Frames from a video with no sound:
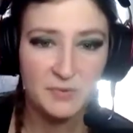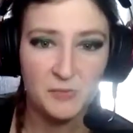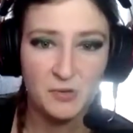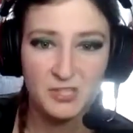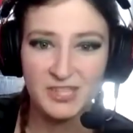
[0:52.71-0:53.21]
But
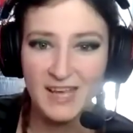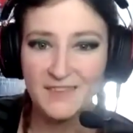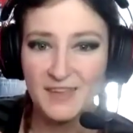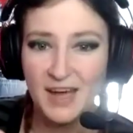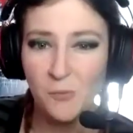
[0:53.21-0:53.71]
once you
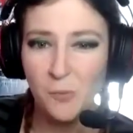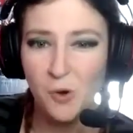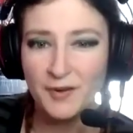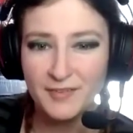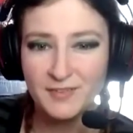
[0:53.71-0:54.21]
get that
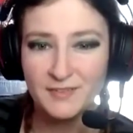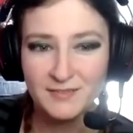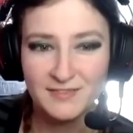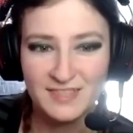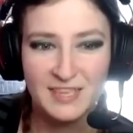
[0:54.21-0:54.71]
one
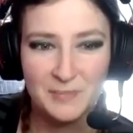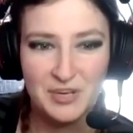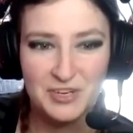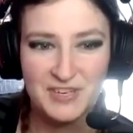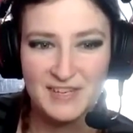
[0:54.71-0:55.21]

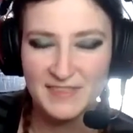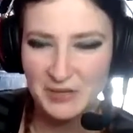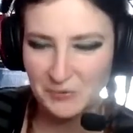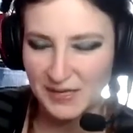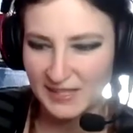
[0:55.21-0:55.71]
commission in
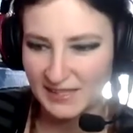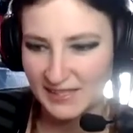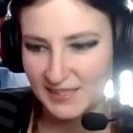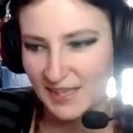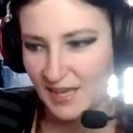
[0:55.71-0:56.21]
that
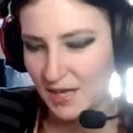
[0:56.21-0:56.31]
really,